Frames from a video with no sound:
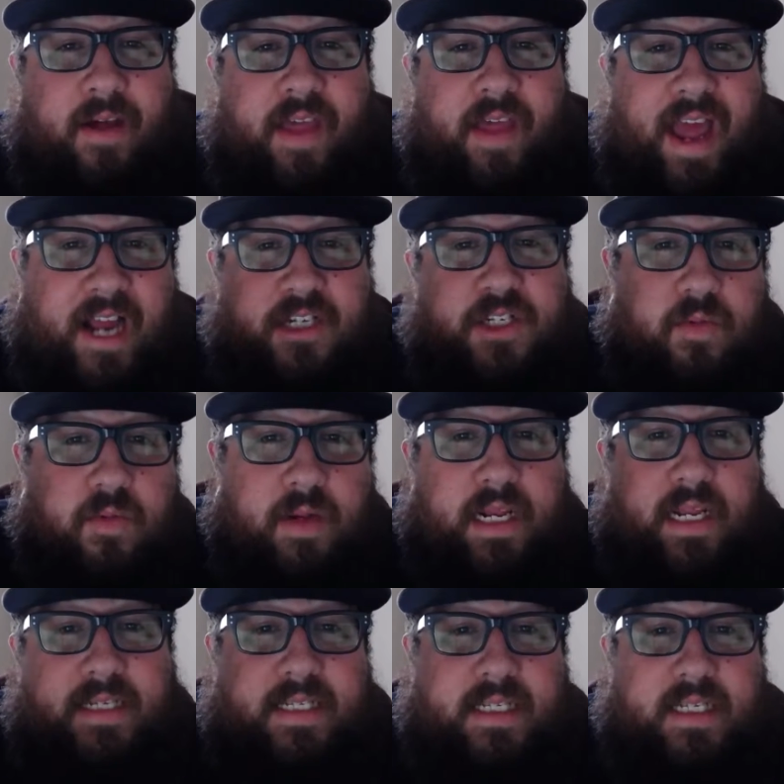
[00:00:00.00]
They actually
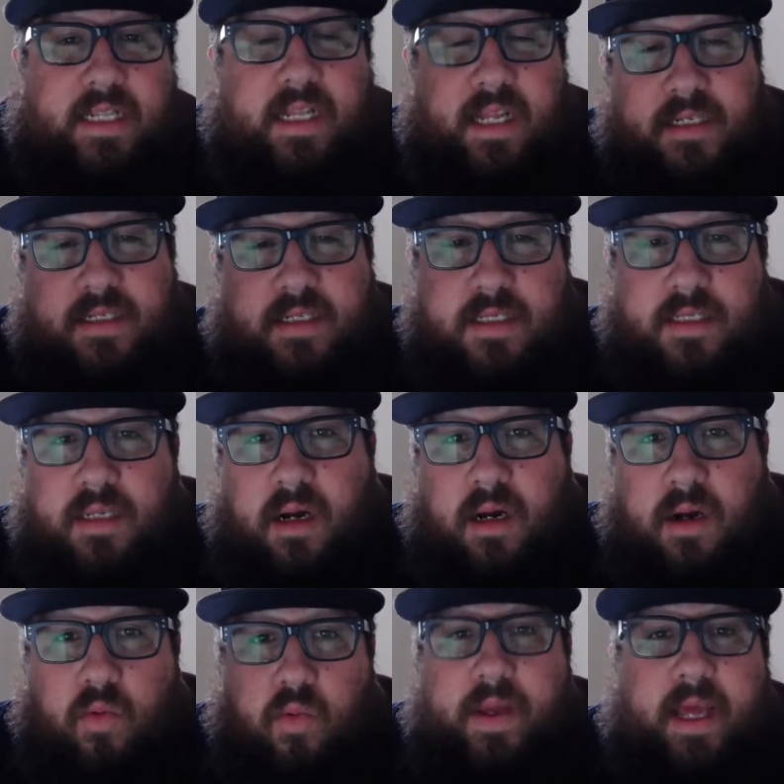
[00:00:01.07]
released this
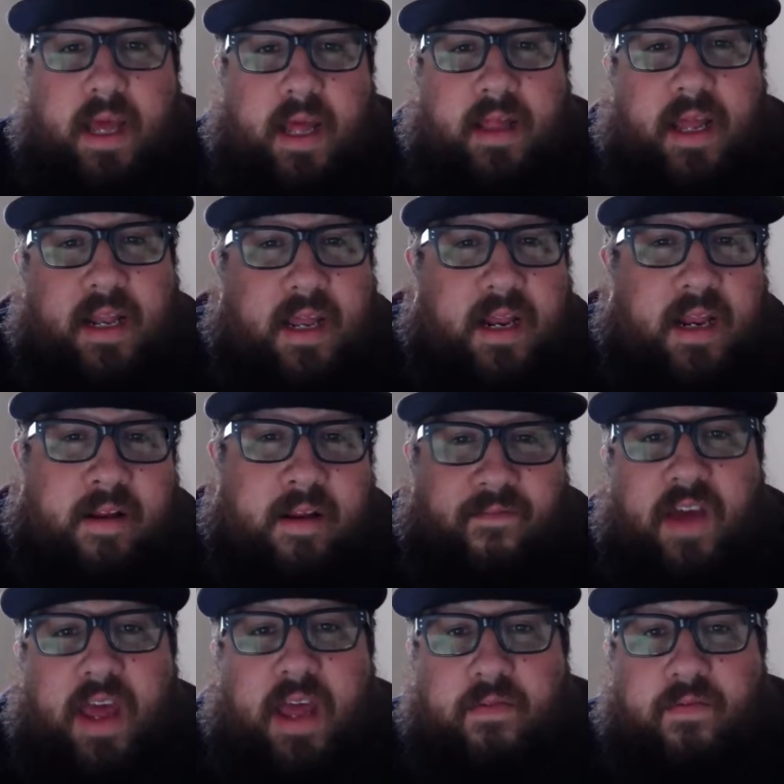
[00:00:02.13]
weekend. They did an
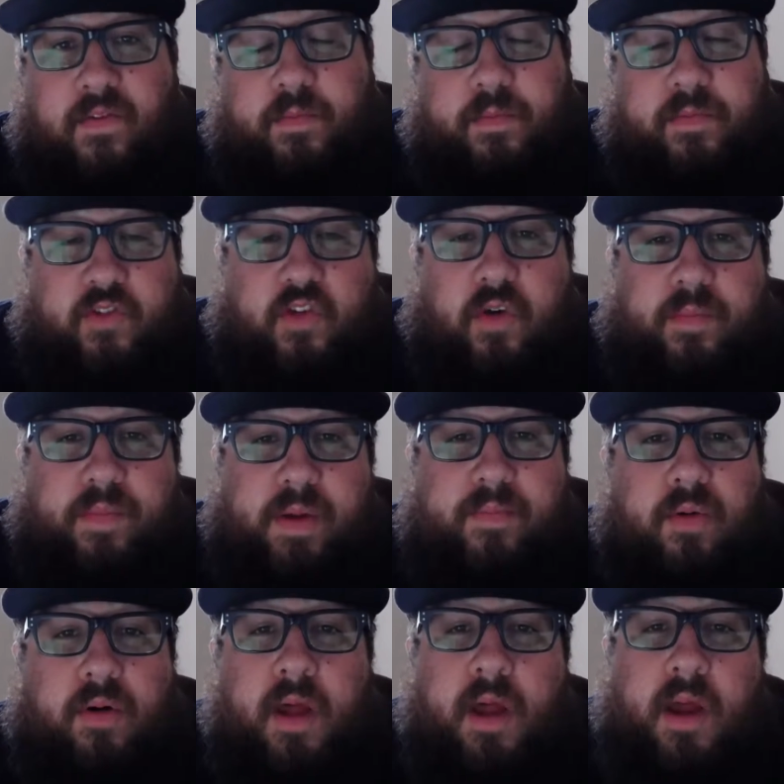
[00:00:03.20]
event for certain
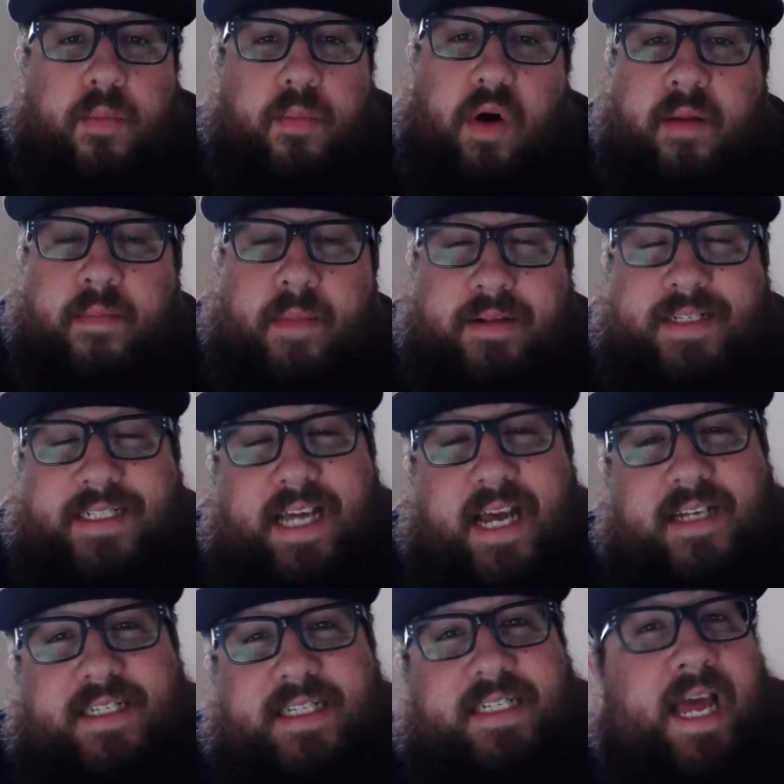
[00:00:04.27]
people, brought them out to
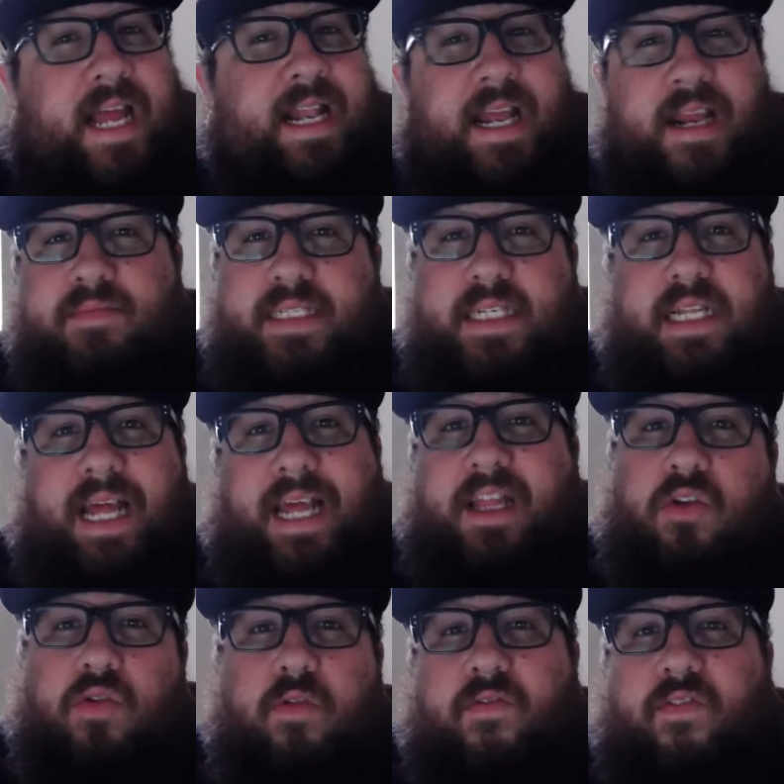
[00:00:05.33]
Texas, and let them see like the
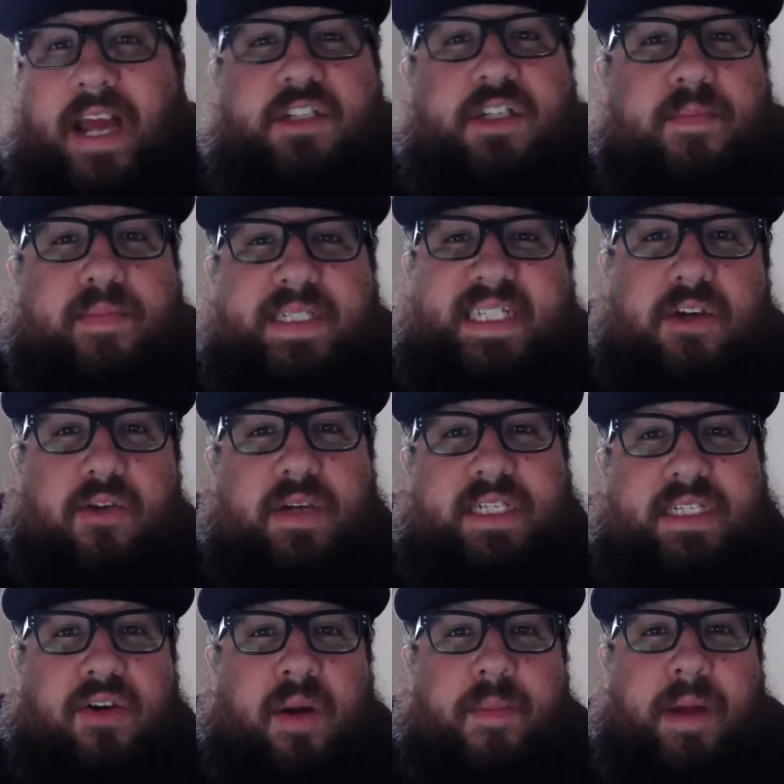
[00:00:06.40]
new flagship series
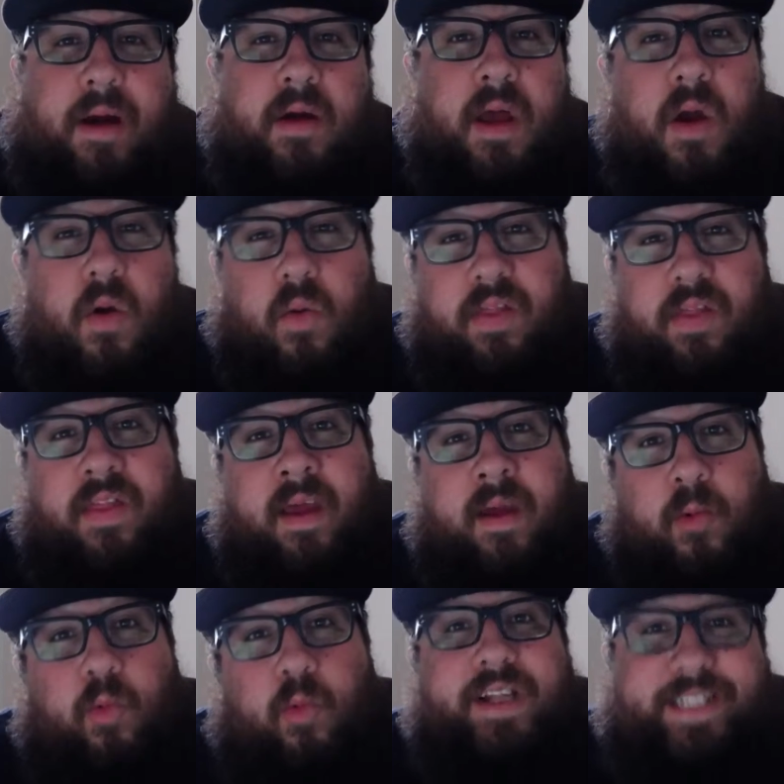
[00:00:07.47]
they're coming out with,
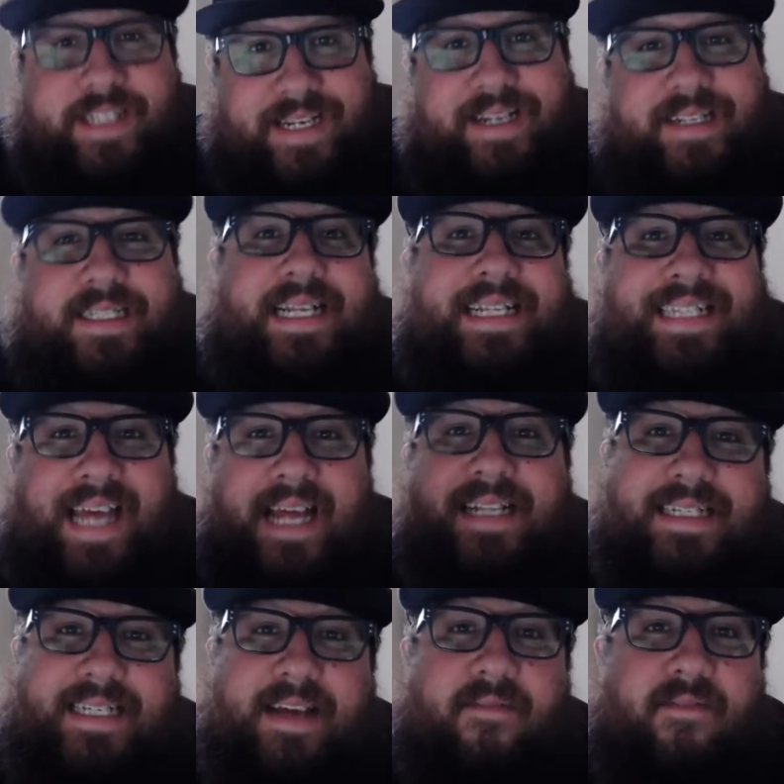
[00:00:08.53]
which is the
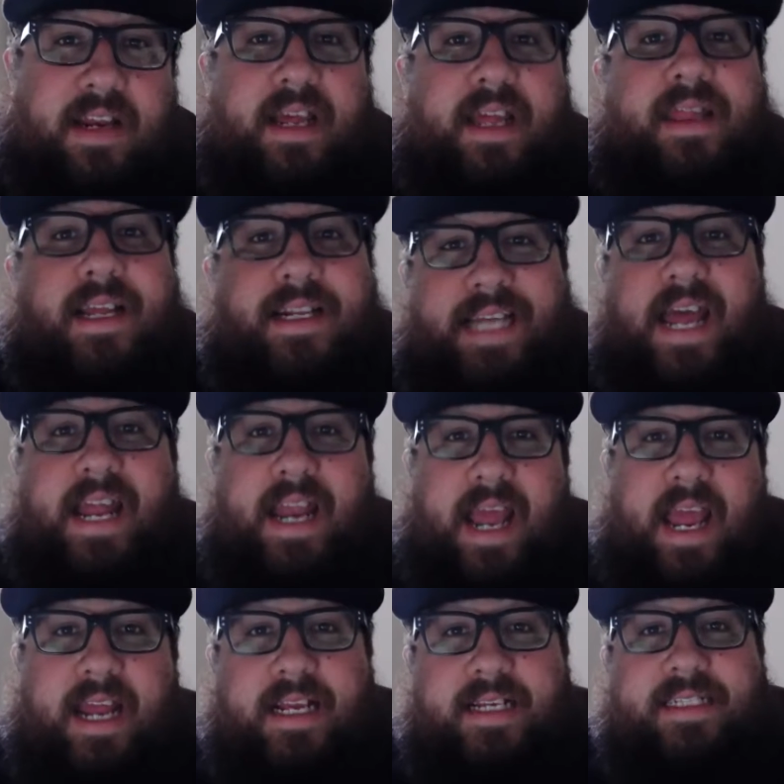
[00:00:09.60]
1070 and the
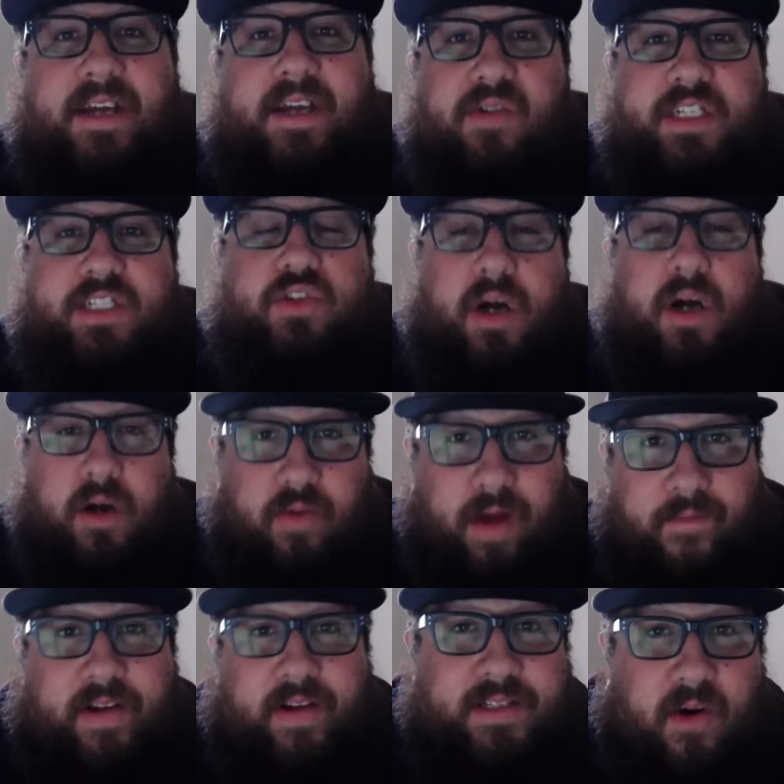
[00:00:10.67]
1080 series
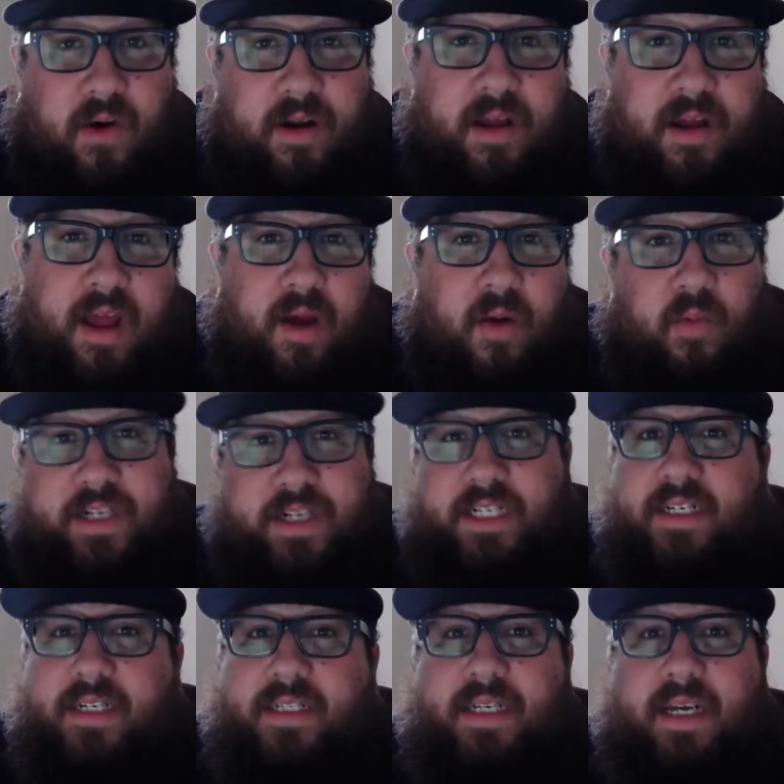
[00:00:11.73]
graphics card, which
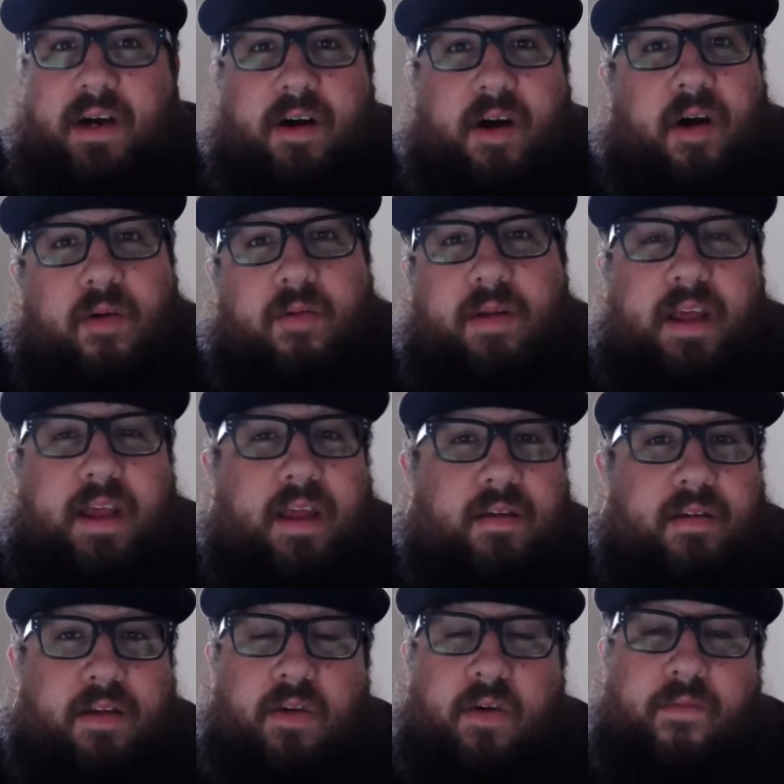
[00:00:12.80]
is already
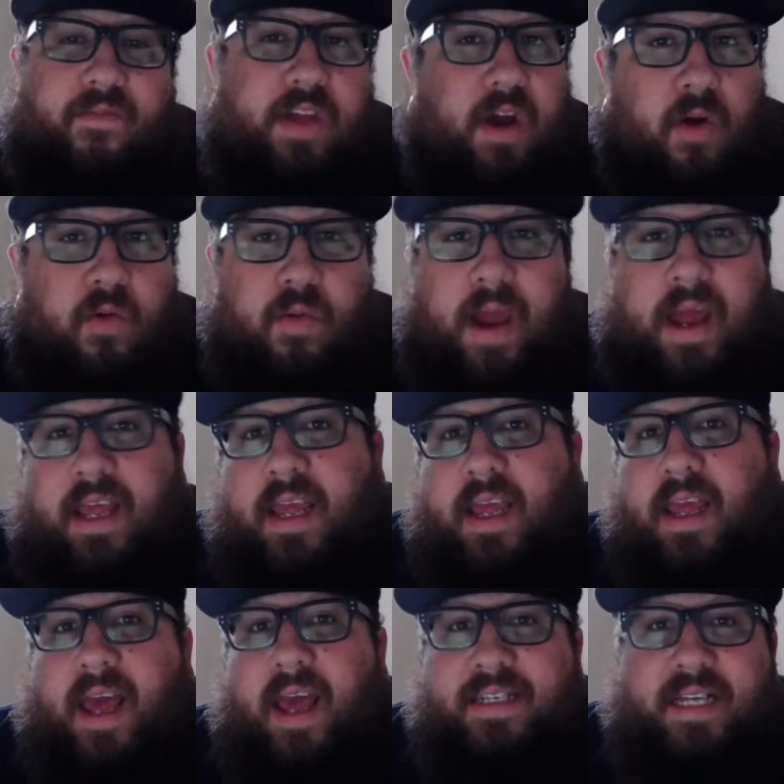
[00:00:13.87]
VR
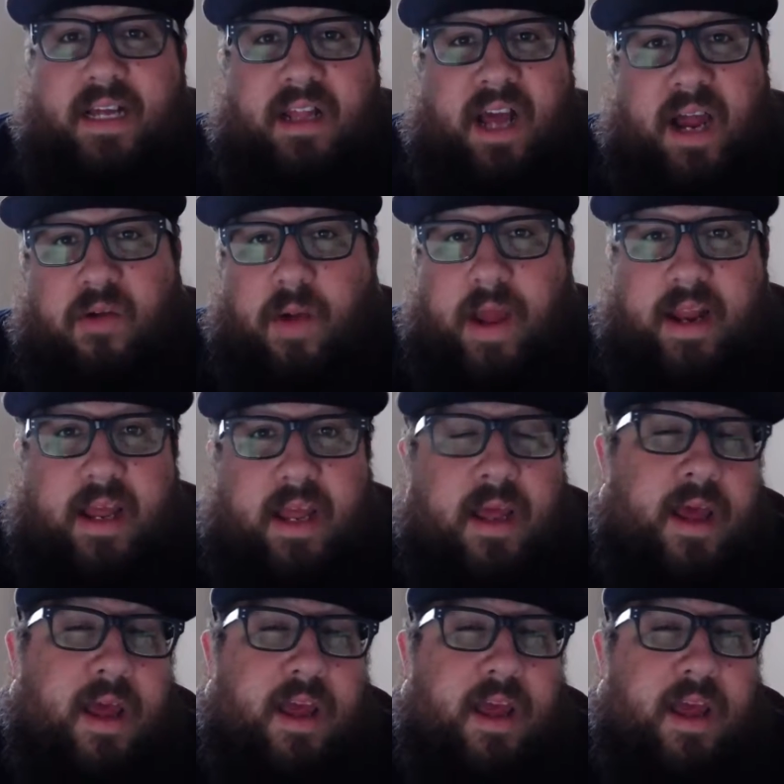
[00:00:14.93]
ready, SLI ready.